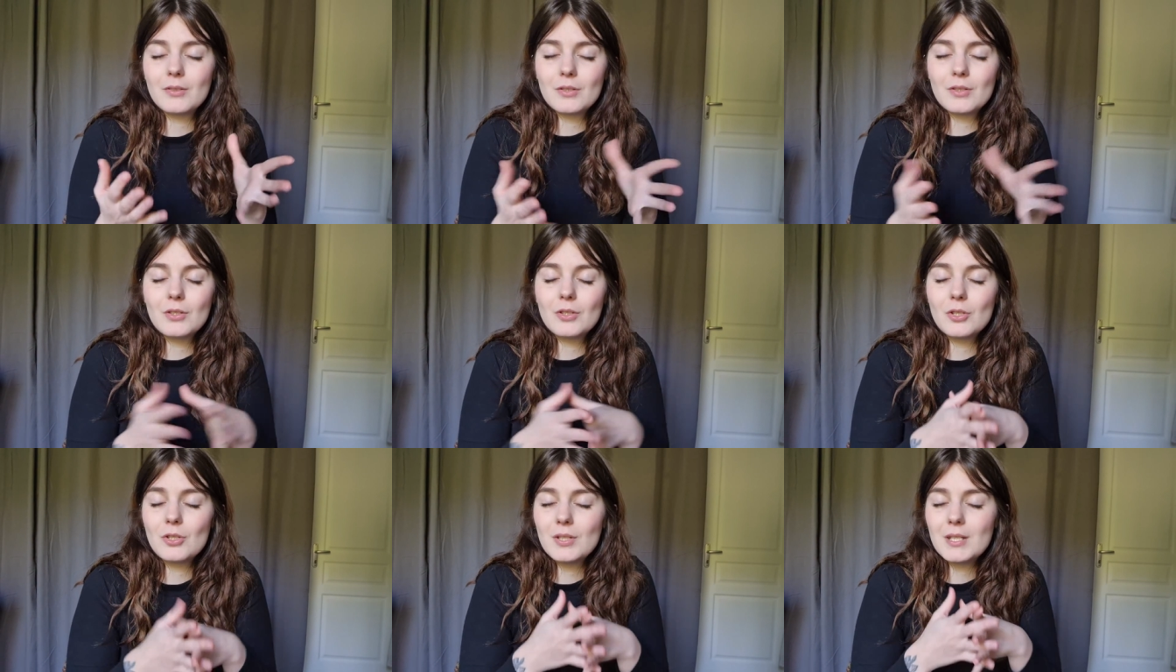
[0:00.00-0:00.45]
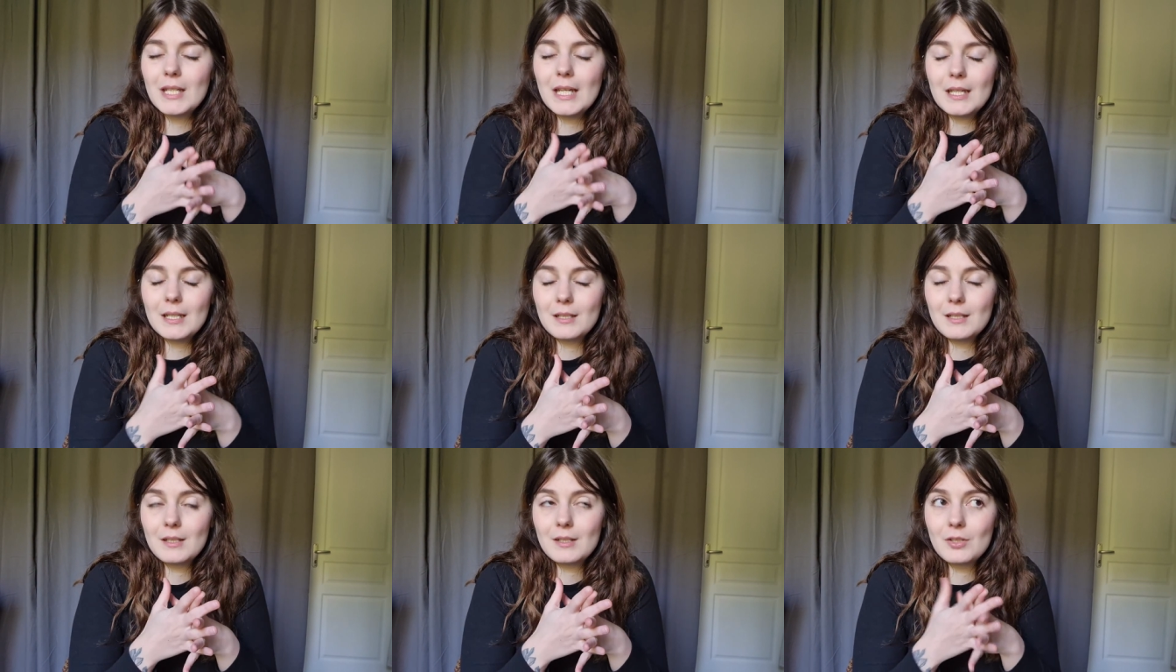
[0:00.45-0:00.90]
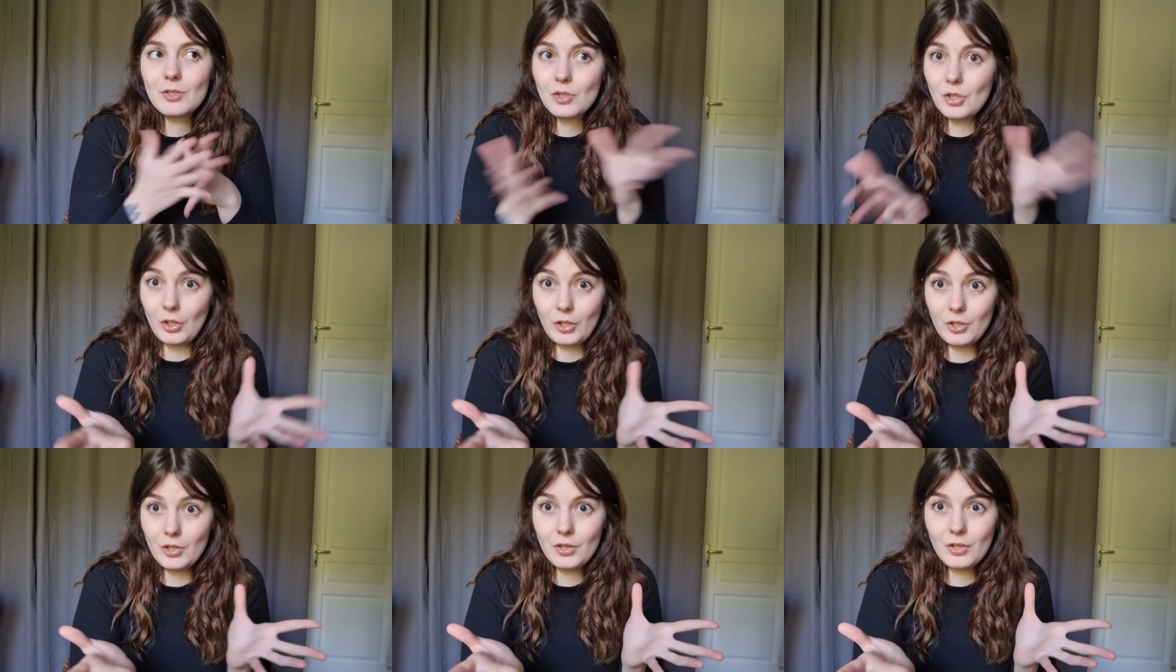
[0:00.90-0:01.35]
just get
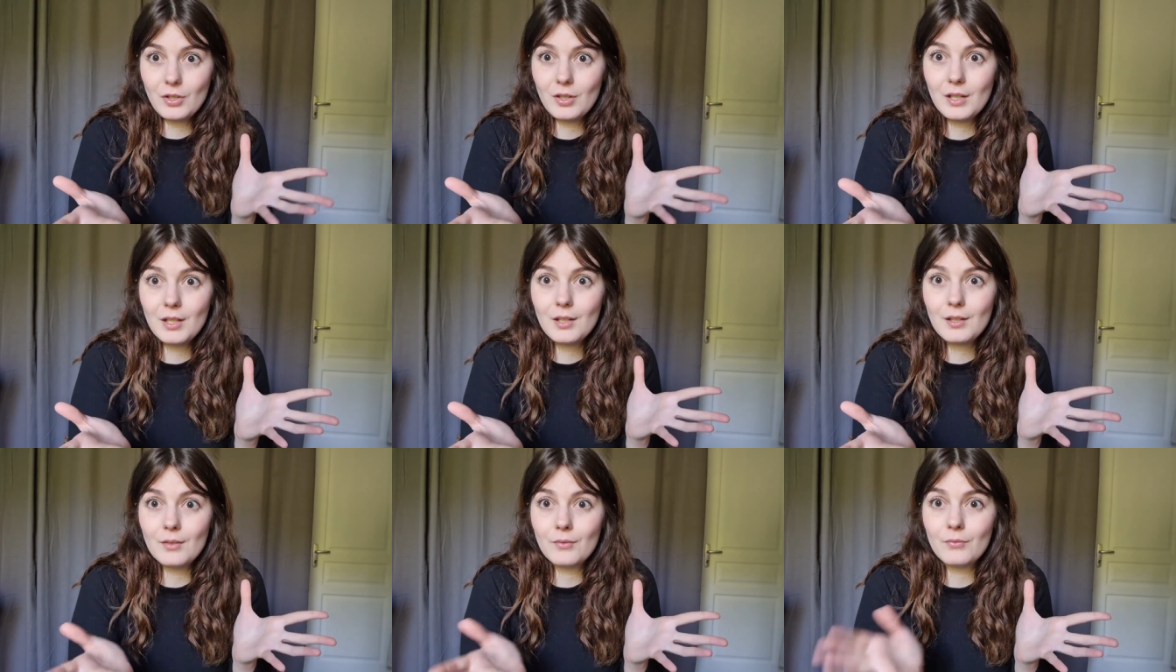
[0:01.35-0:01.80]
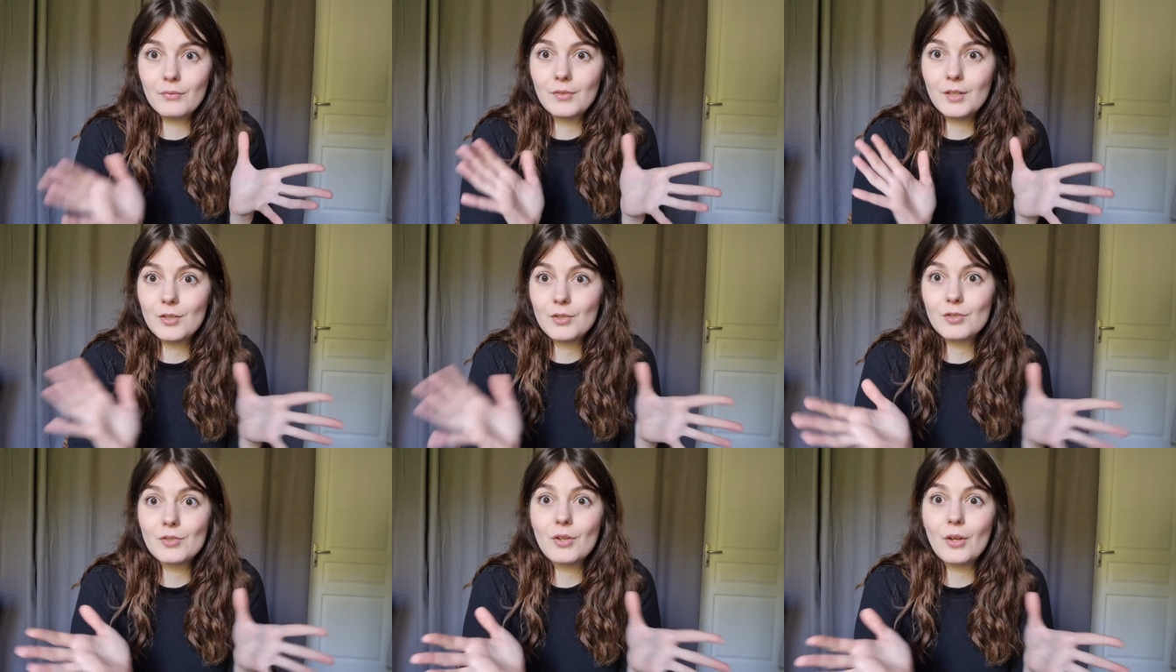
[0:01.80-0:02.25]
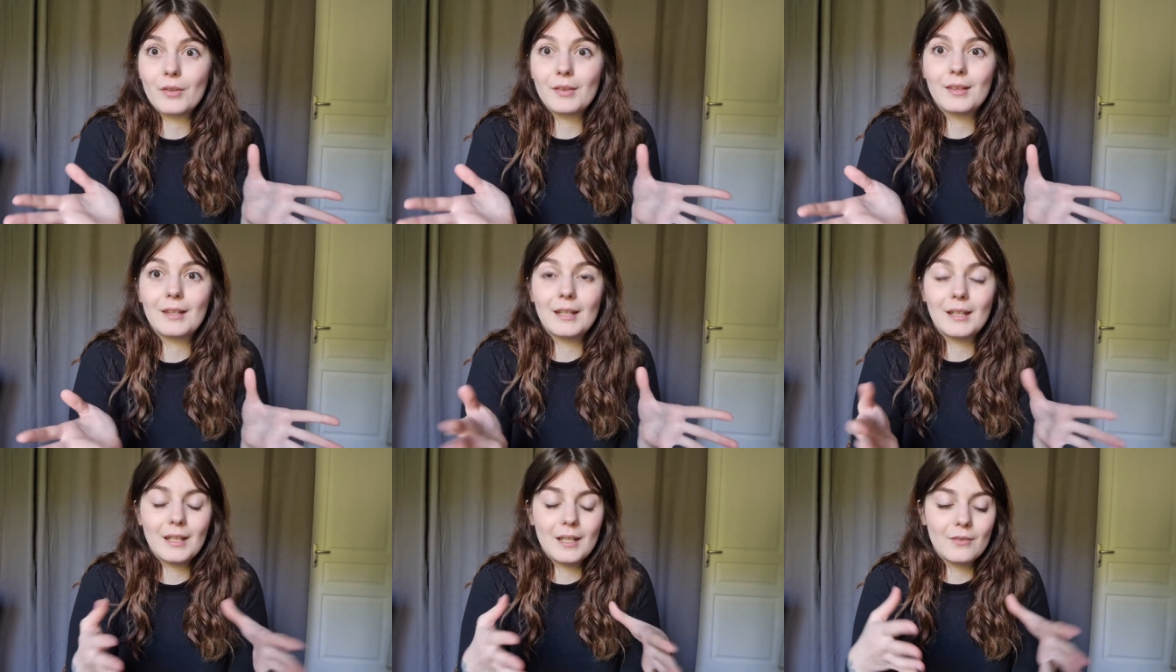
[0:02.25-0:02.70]
stuck if there's
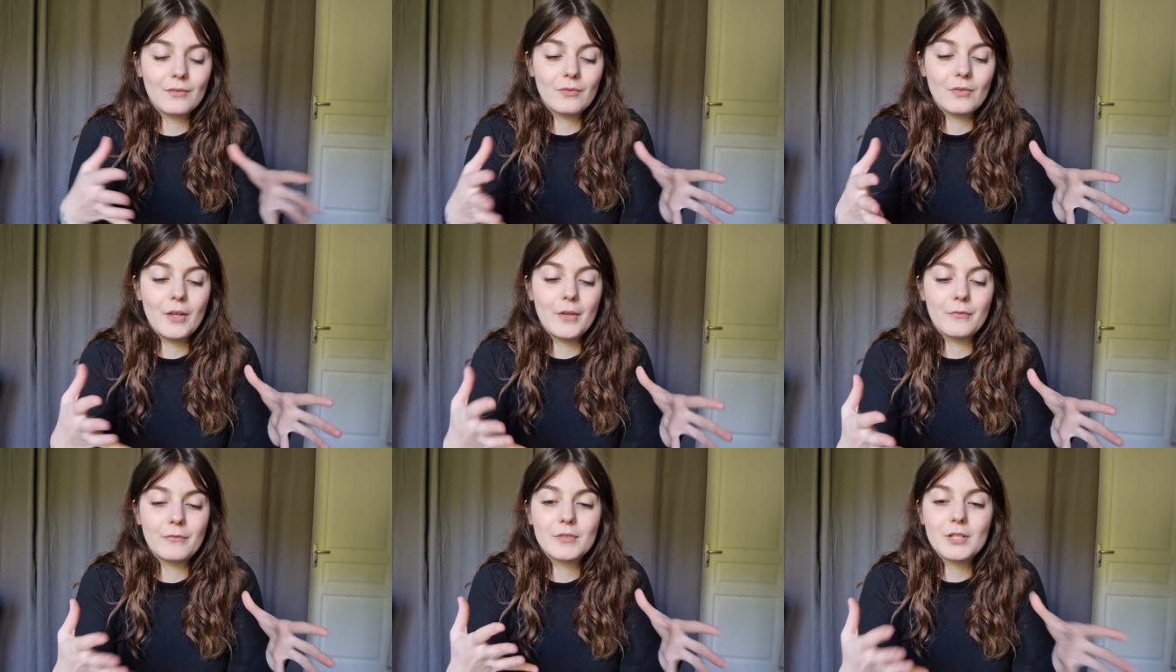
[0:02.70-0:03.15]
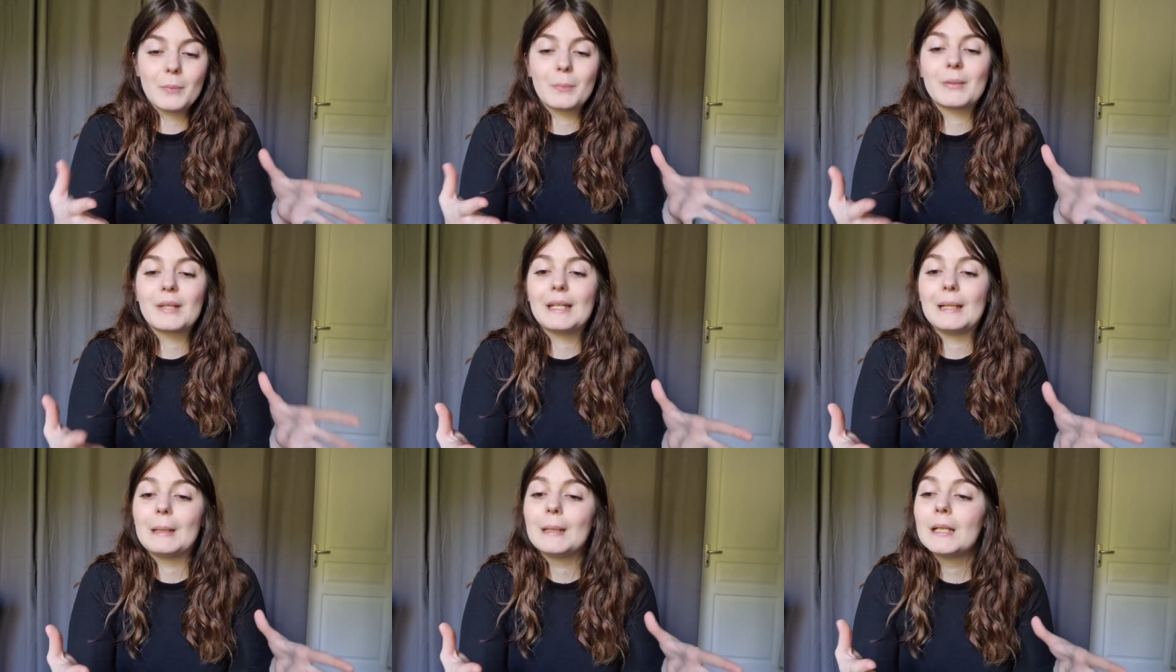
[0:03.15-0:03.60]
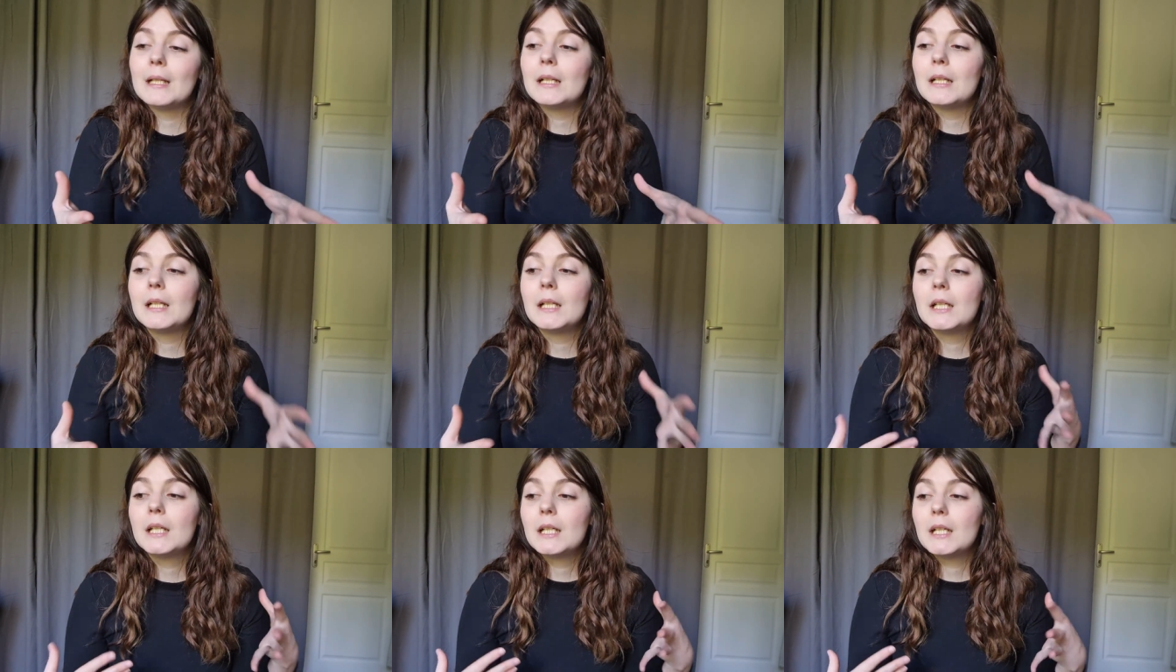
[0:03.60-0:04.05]
nothing, if something
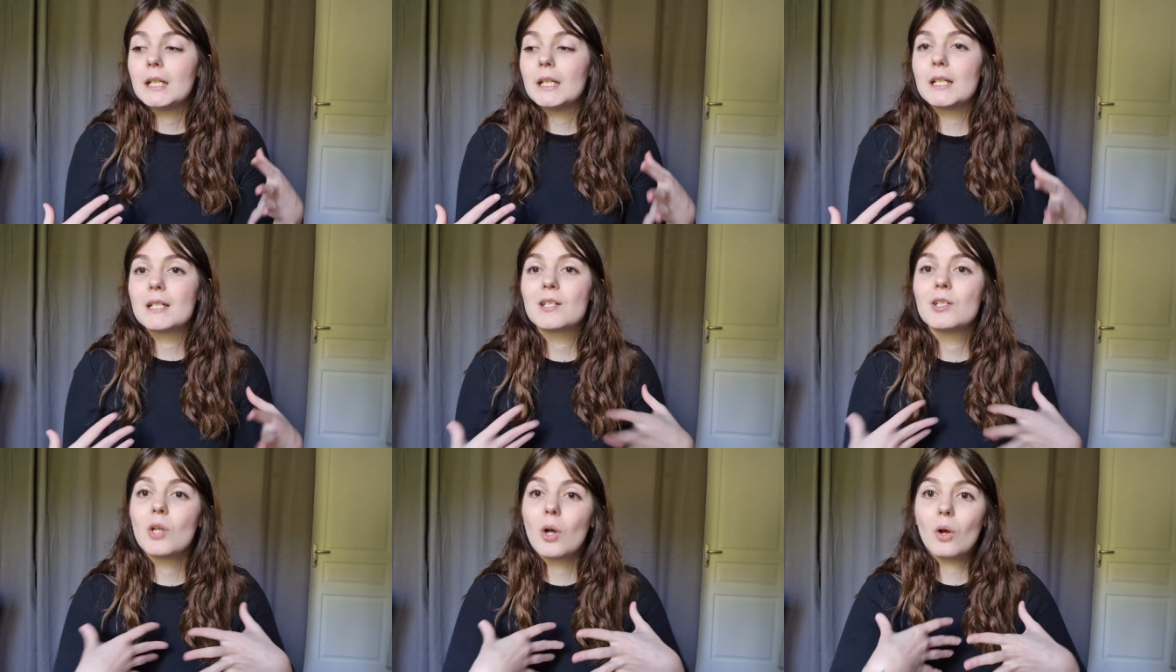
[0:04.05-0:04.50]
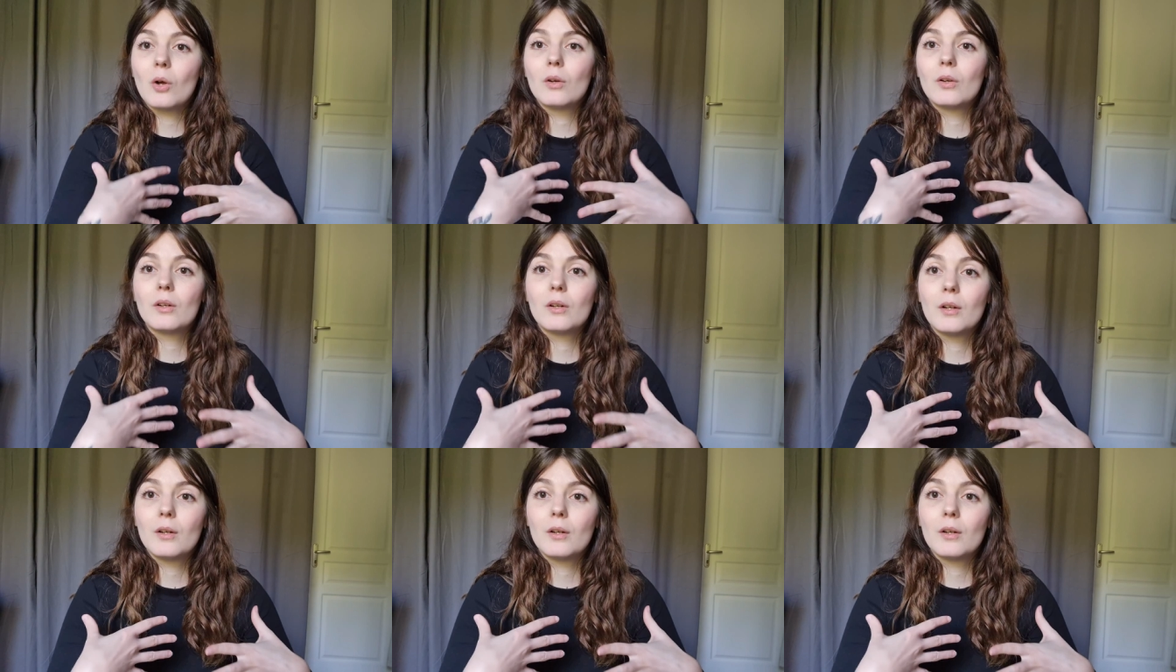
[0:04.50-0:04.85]
is not